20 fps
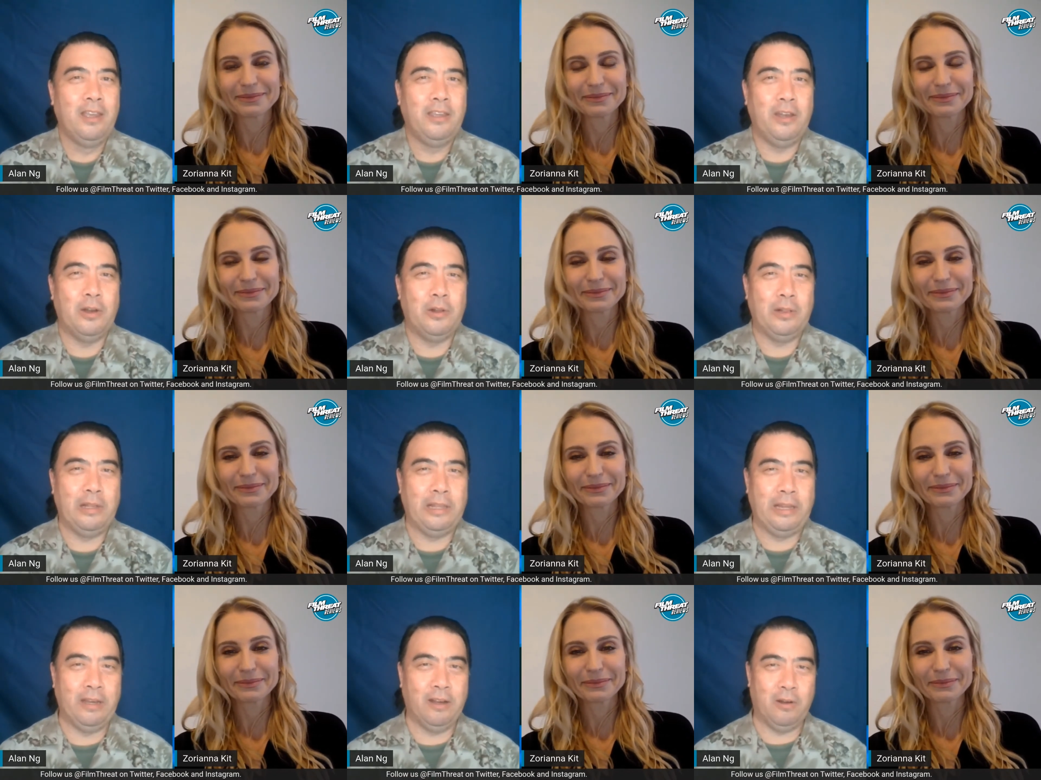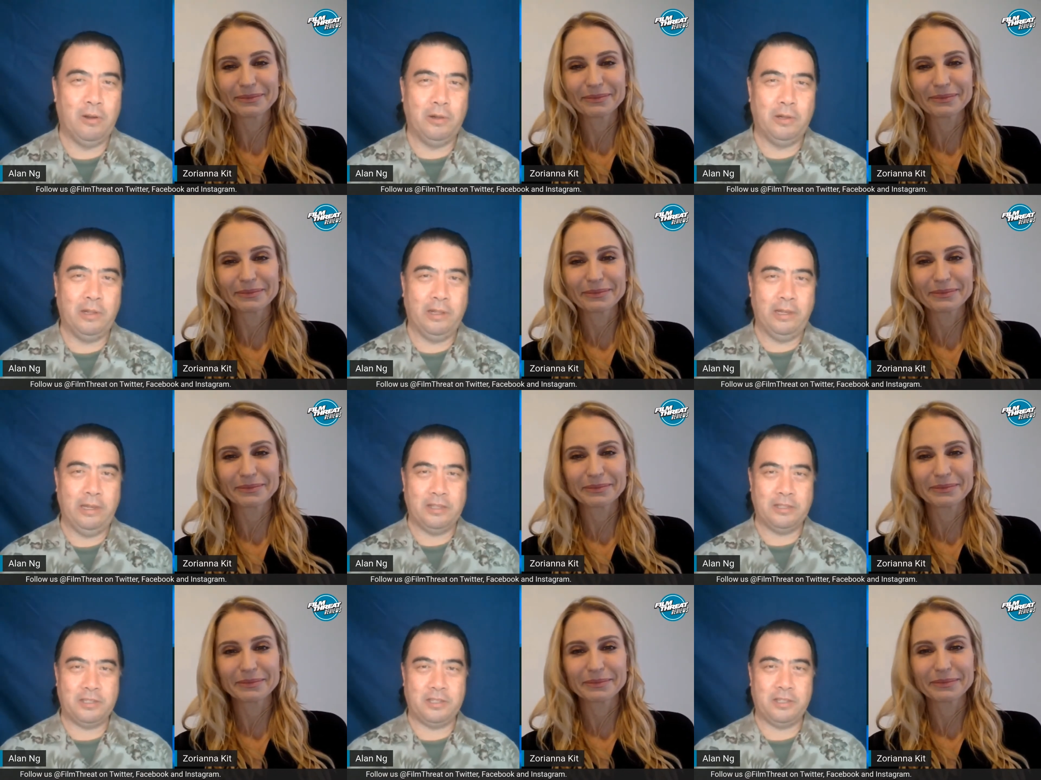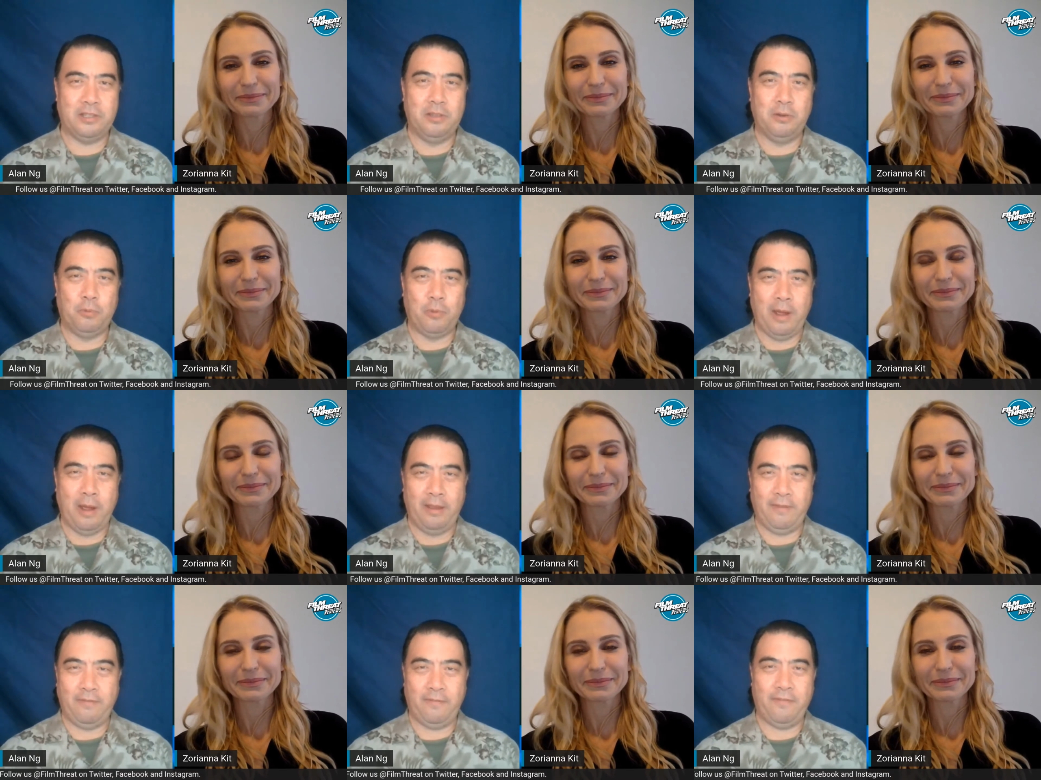Speaker 1: you know lena olin is the
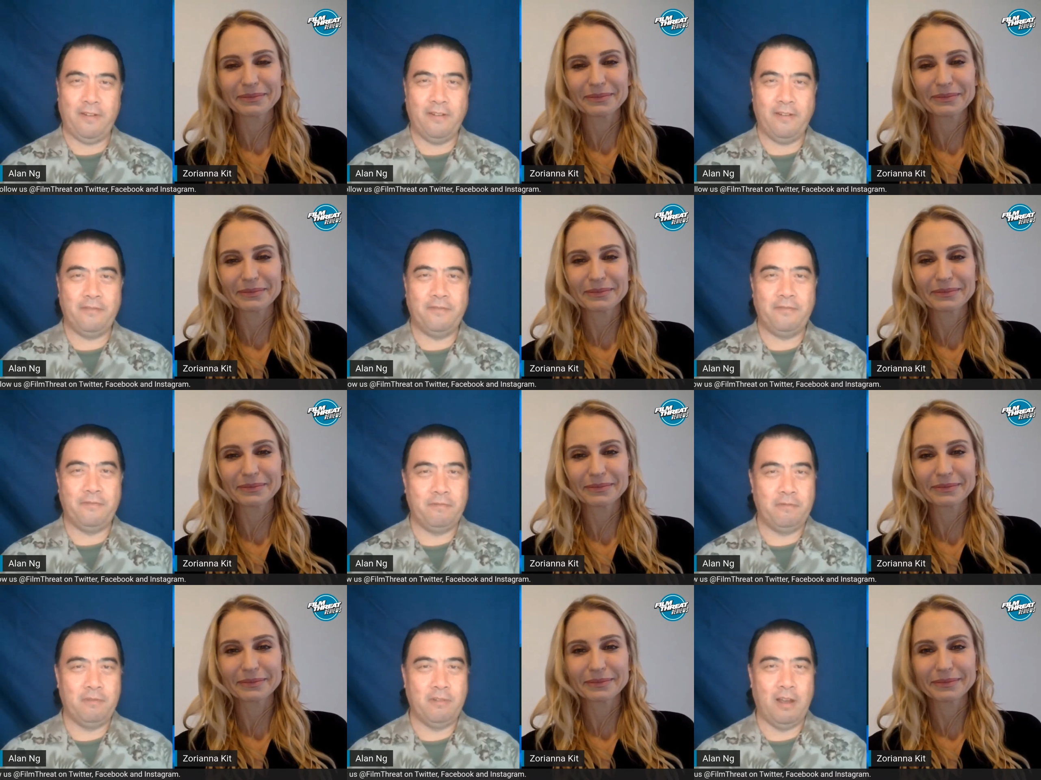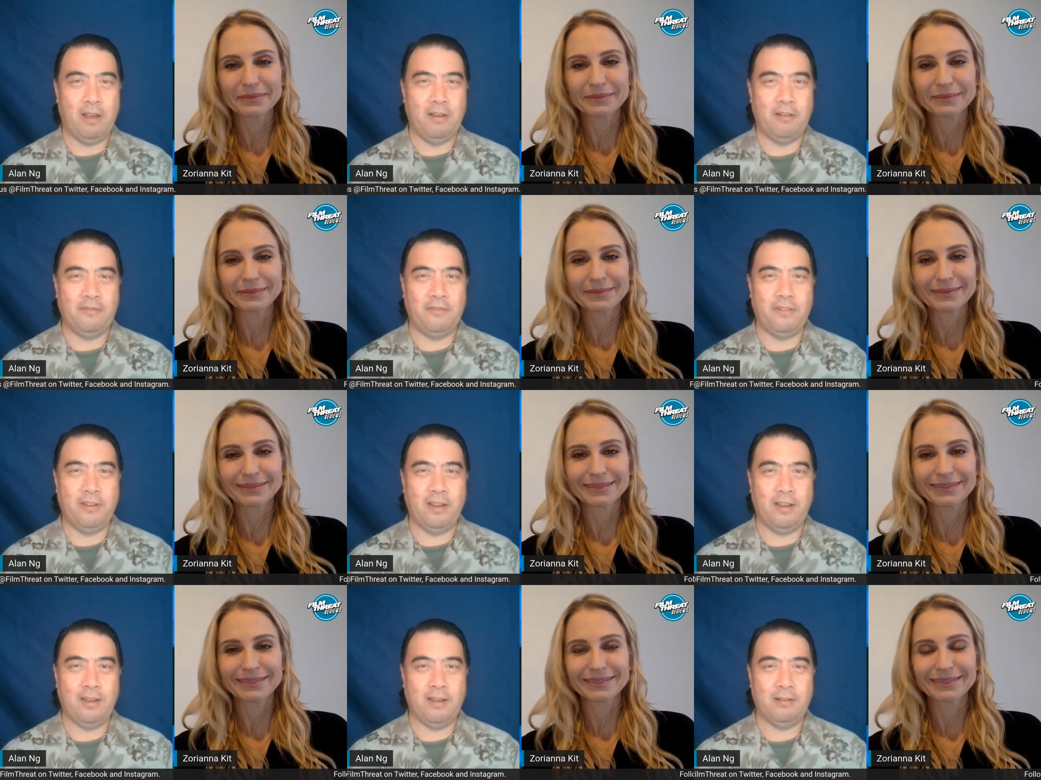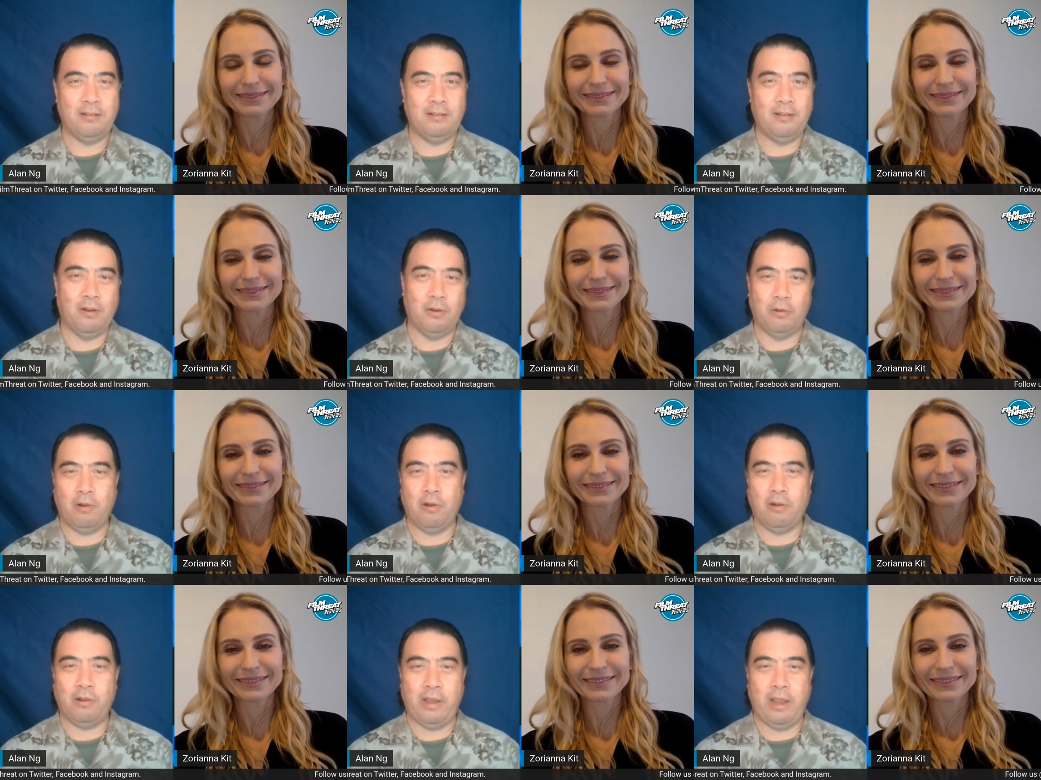wife of of uh
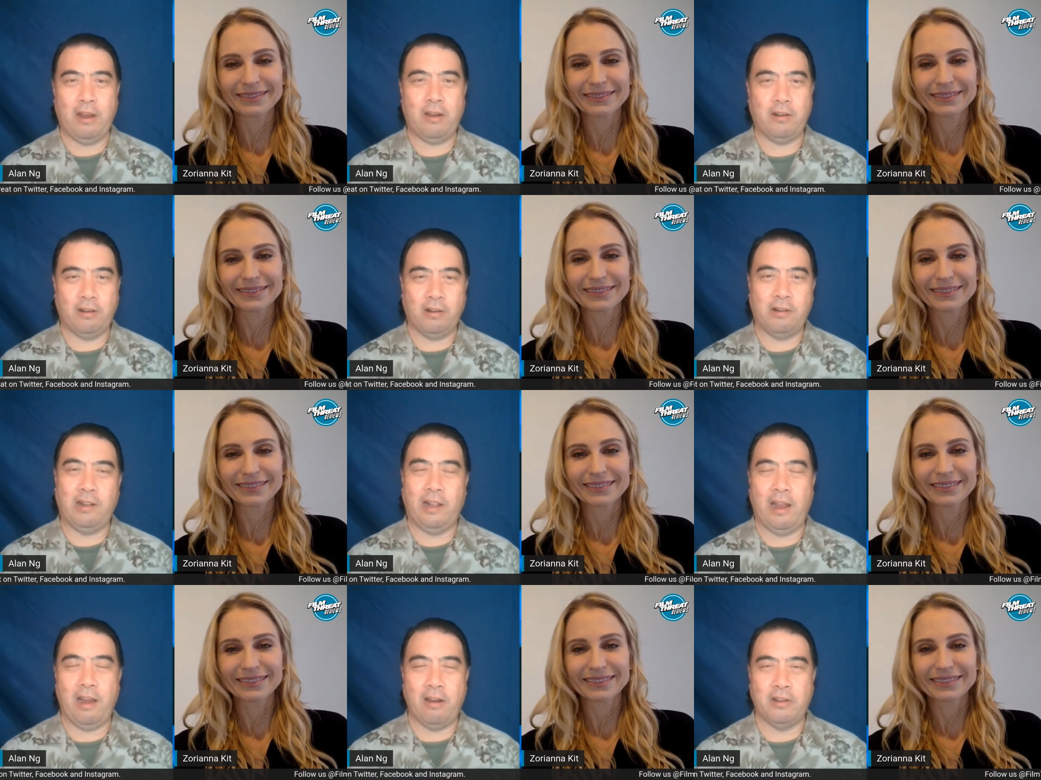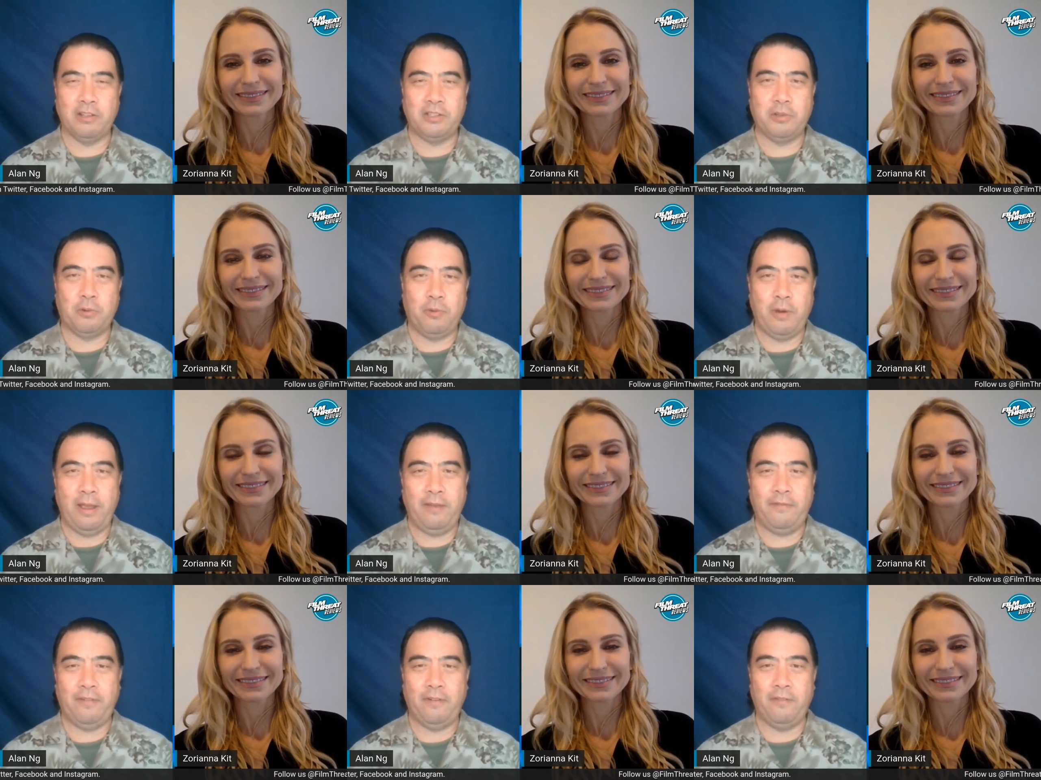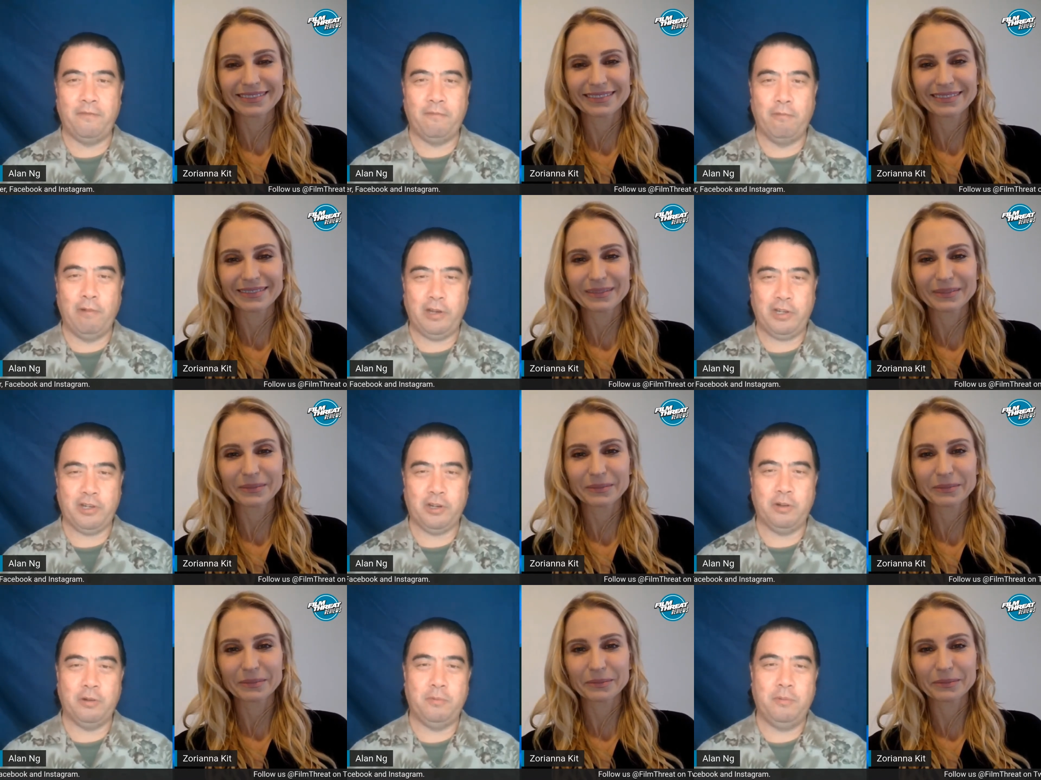or her character claire is the wife of
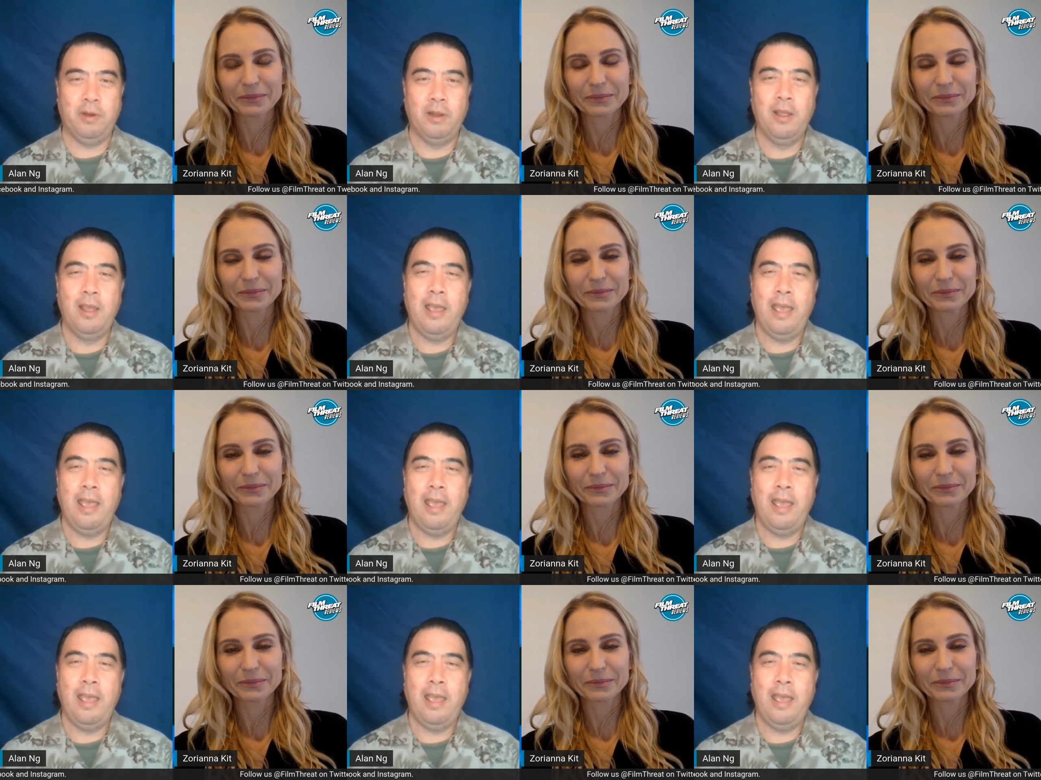richard